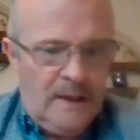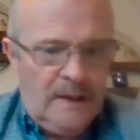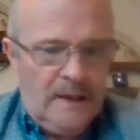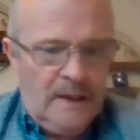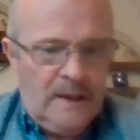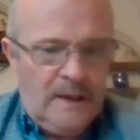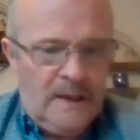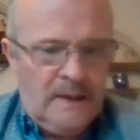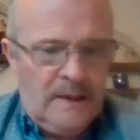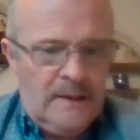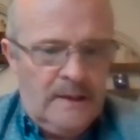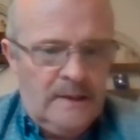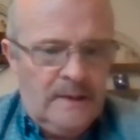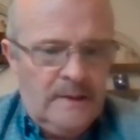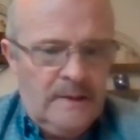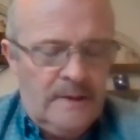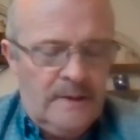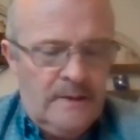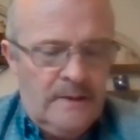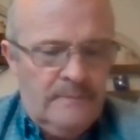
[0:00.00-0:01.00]
And
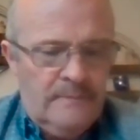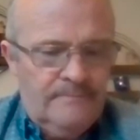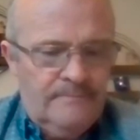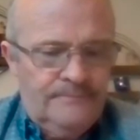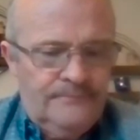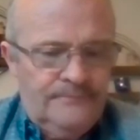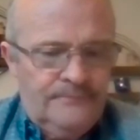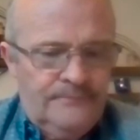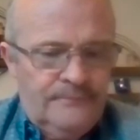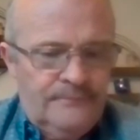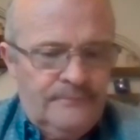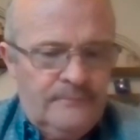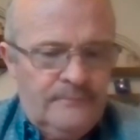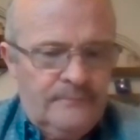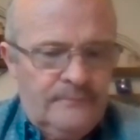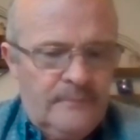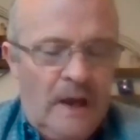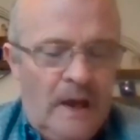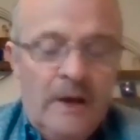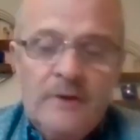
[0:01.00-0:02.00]

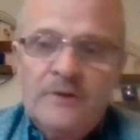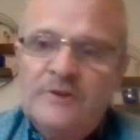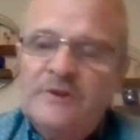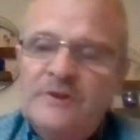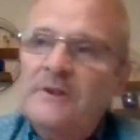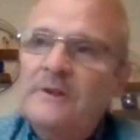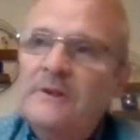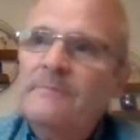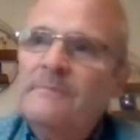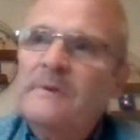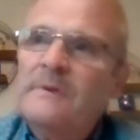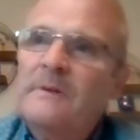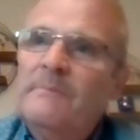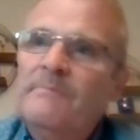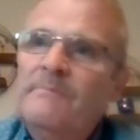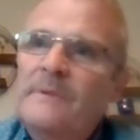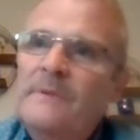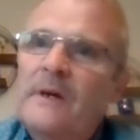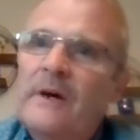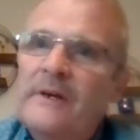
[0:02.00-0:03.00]
I could see
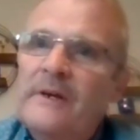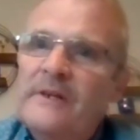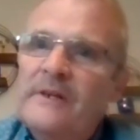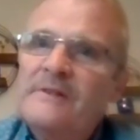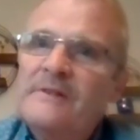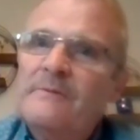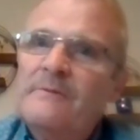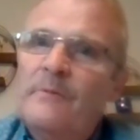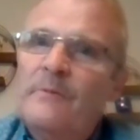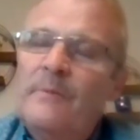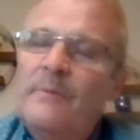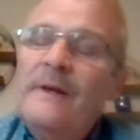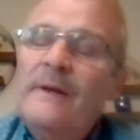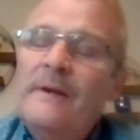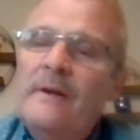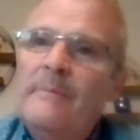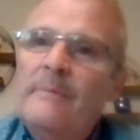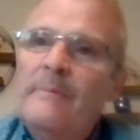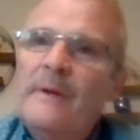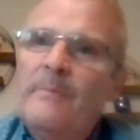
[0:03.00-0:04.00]
guys, we were playing
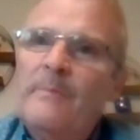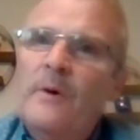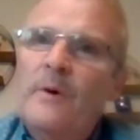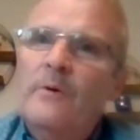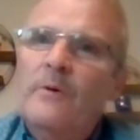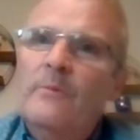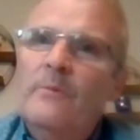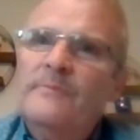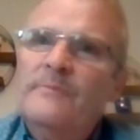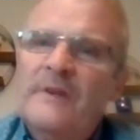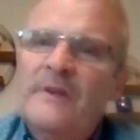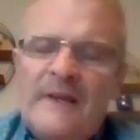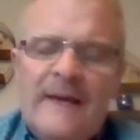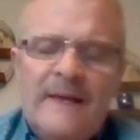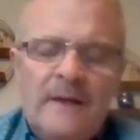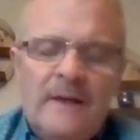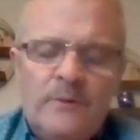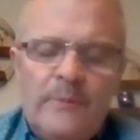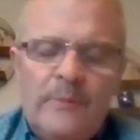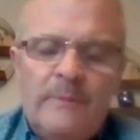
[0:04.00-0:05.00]
in a big pub, the
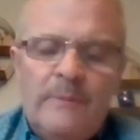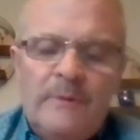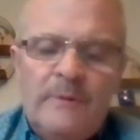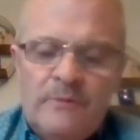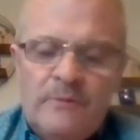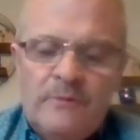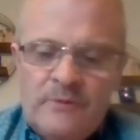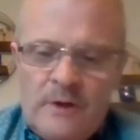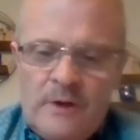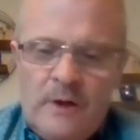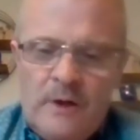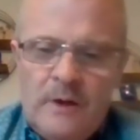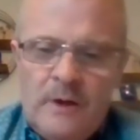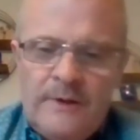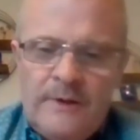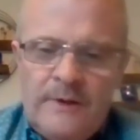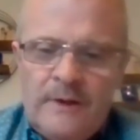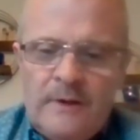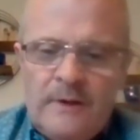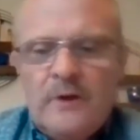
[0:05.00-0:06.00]
Tangled Web it was
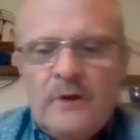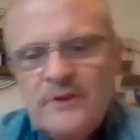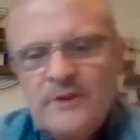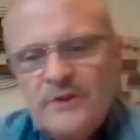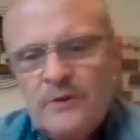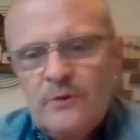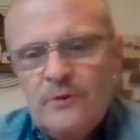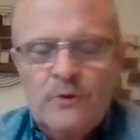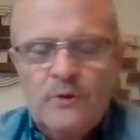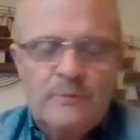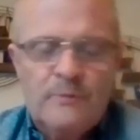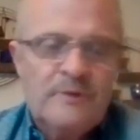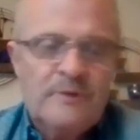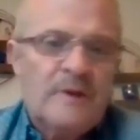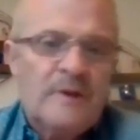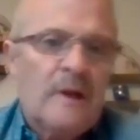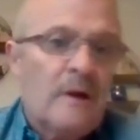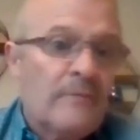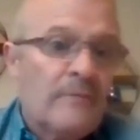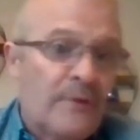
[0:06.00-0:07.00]
called, and across the road was the
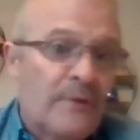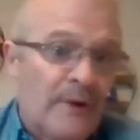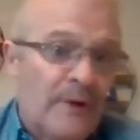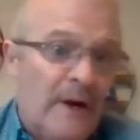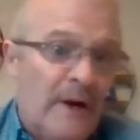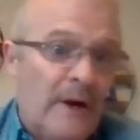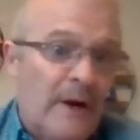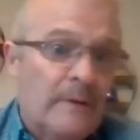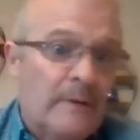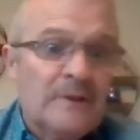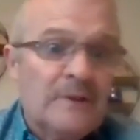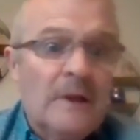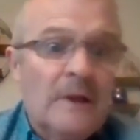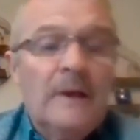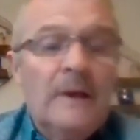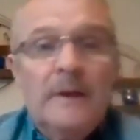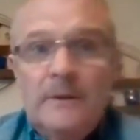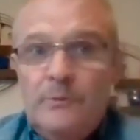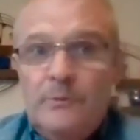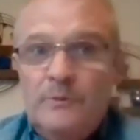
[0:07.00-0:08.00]
Longford Arms.
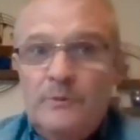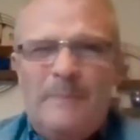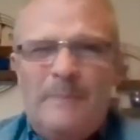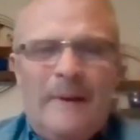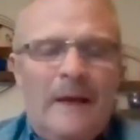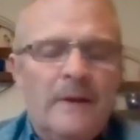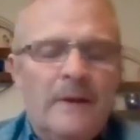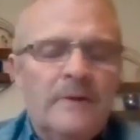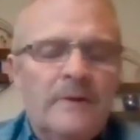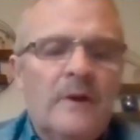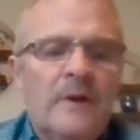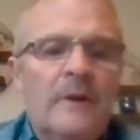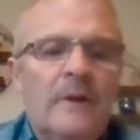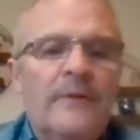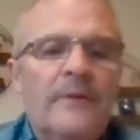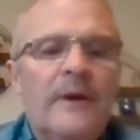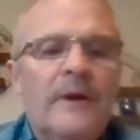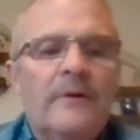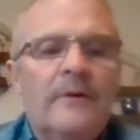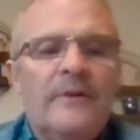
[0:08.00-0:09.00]
There was a band on
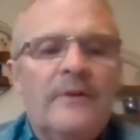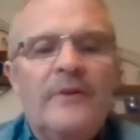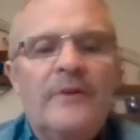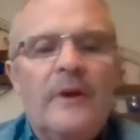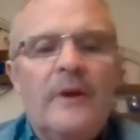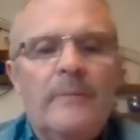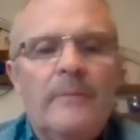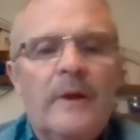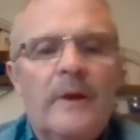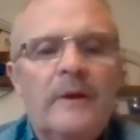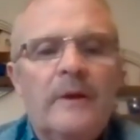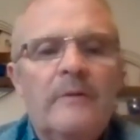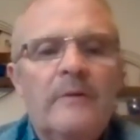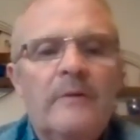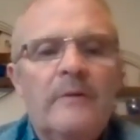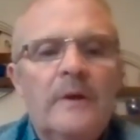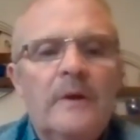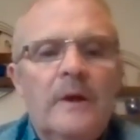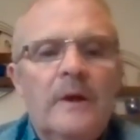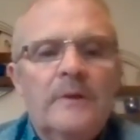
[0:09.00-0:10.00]
there the same night.
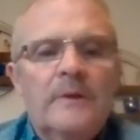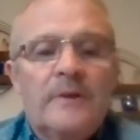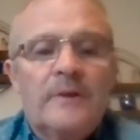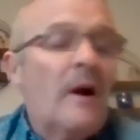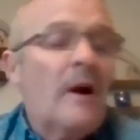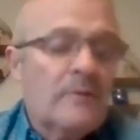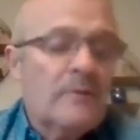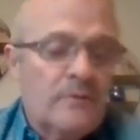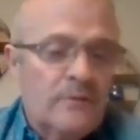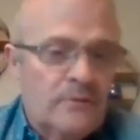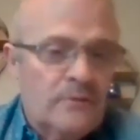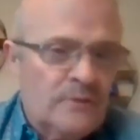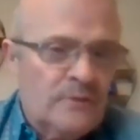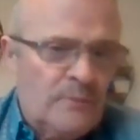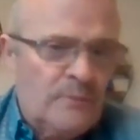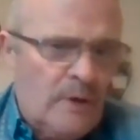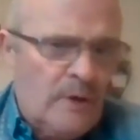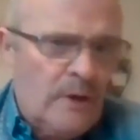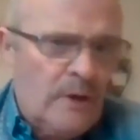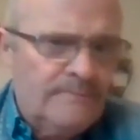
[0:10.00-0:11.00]
The Conquerors
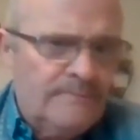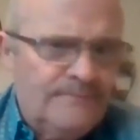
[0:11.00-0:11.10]
were on.